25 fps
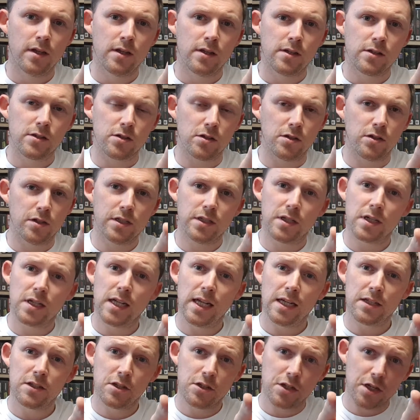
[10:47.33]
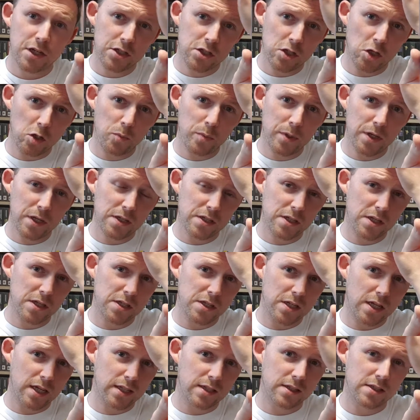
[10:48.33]
So you'll collect your jigsaw pieces,
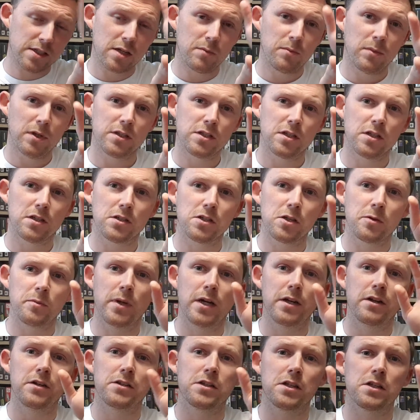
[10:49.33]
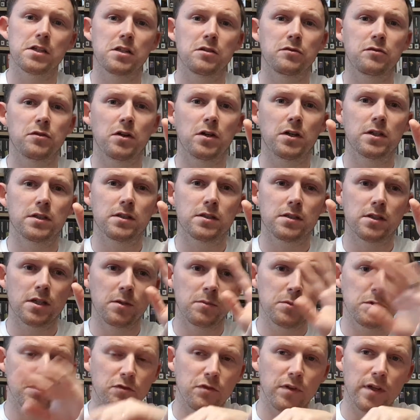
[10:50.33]
and similar to Super Mario 64 in
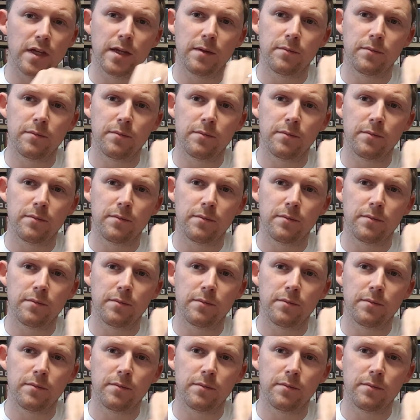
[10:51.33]
terms of